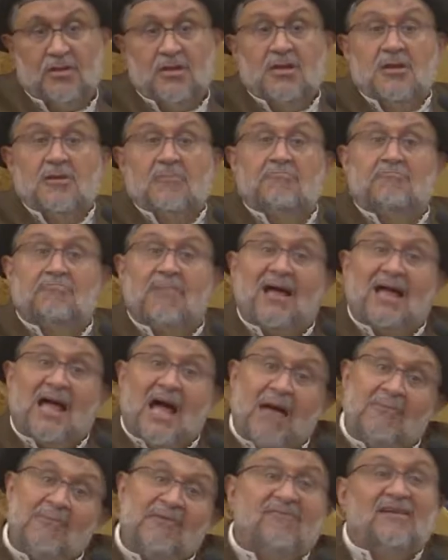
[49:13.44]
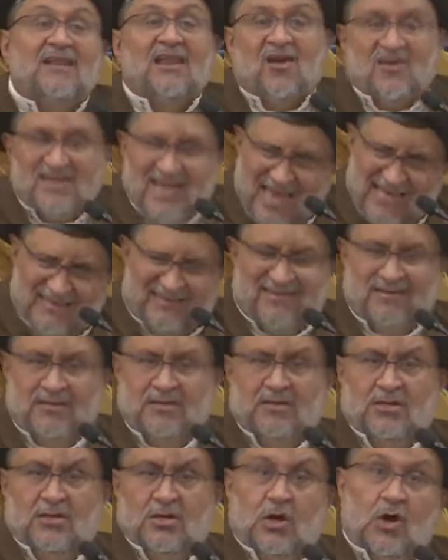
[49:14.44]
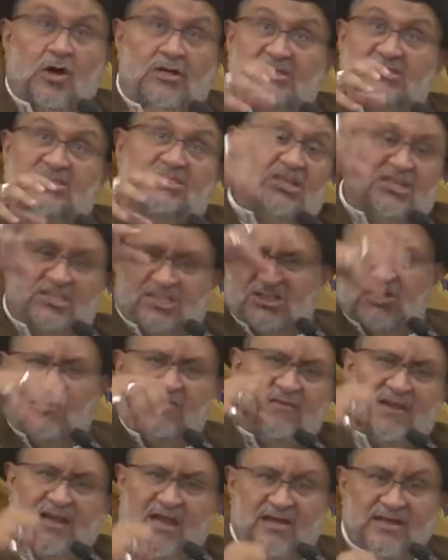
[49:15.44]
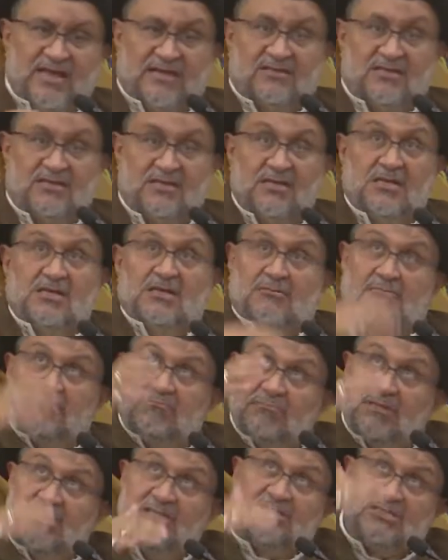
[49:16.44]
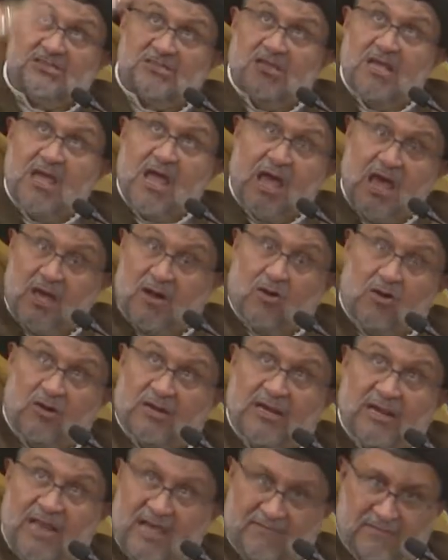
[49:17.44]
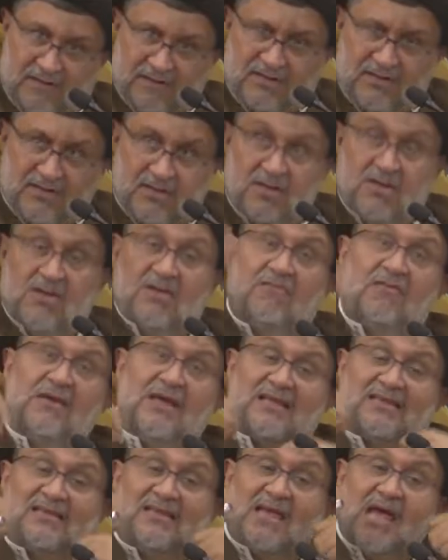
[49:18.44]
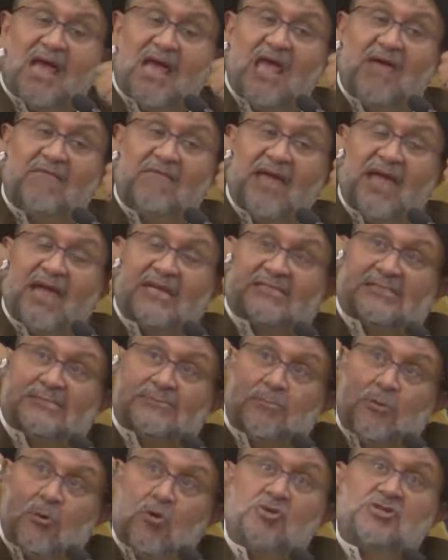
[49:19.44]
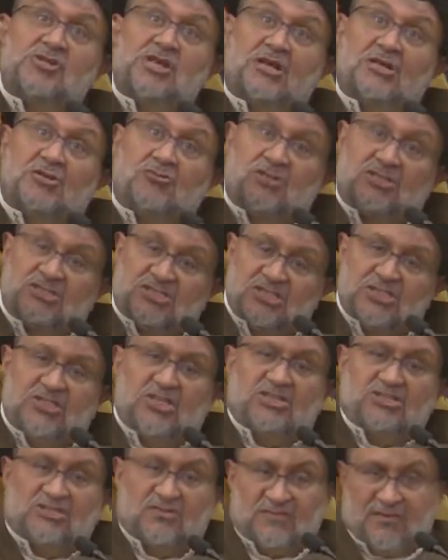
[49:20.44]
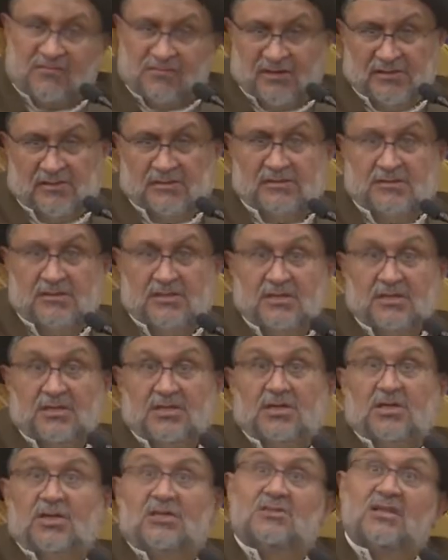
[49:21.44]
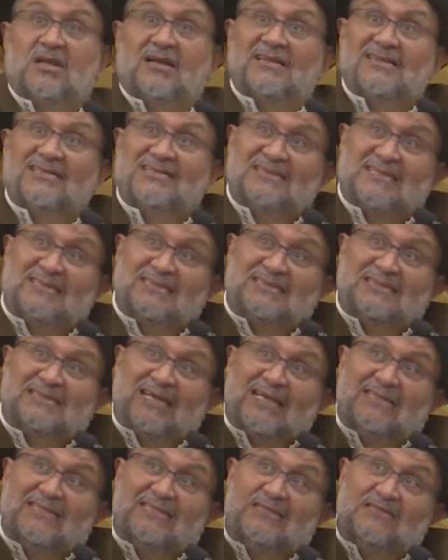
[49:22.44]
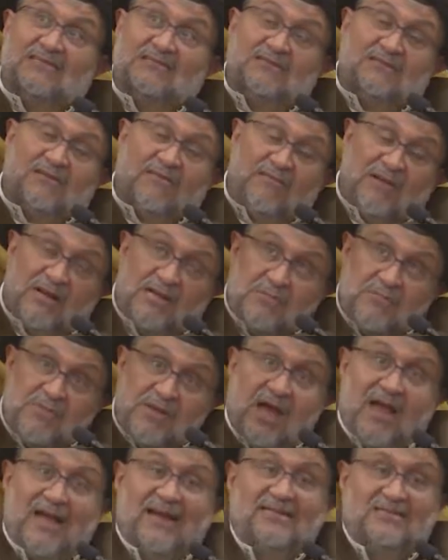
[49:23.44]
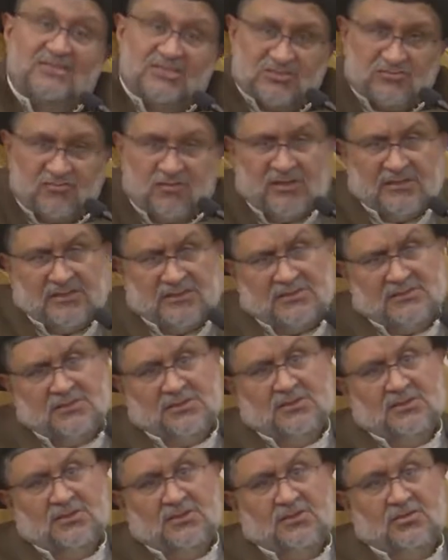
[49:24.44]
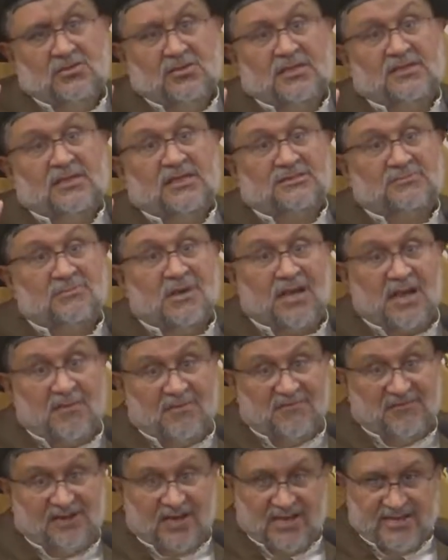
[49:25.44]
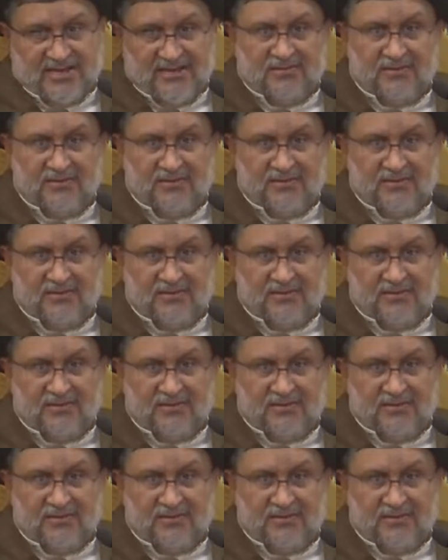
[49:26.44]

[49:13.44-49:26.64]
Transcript: Maqam-e vilayat, or a status of vilayat, means they are on a level where they have exposure to the secrets of the world, the reasons and the world behind this world. Okay, that's maqam-e vilayat.